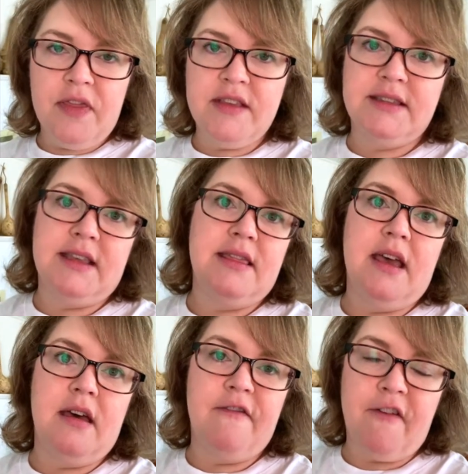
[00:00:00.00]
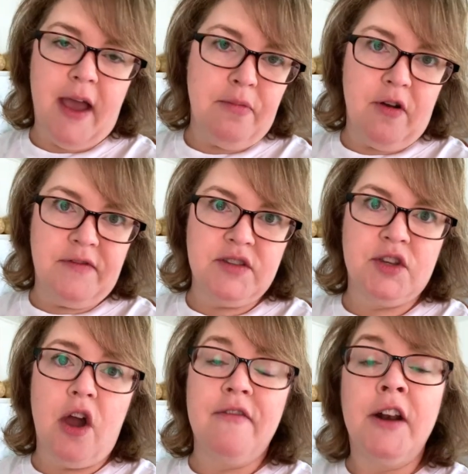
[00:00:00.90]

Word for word: that's in the fiber of the scarf,